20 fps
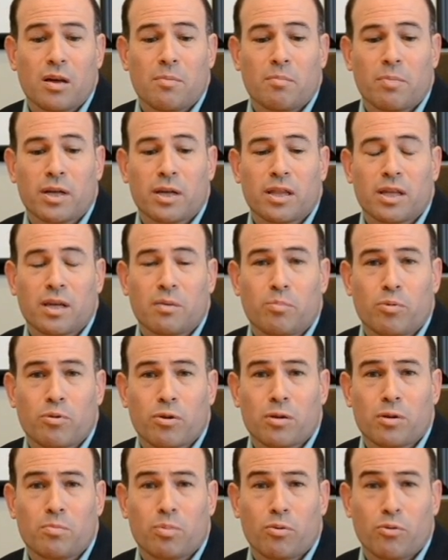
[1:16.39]
but the
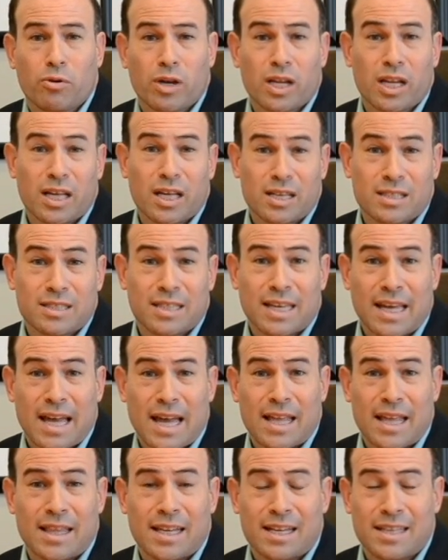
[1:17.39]
important point is,
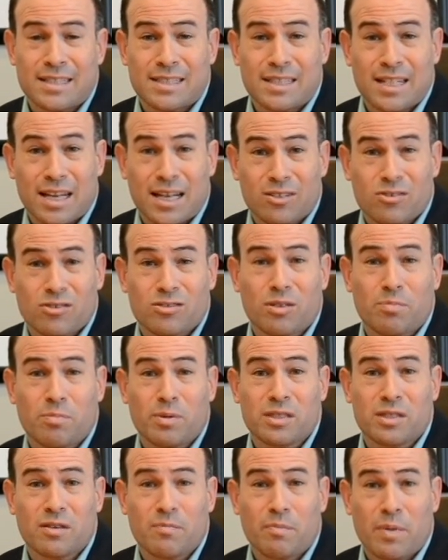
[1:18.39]
again, that it's not just a
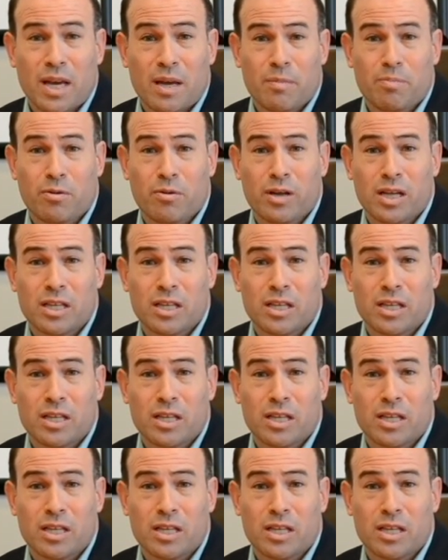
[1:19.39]
piece of paper,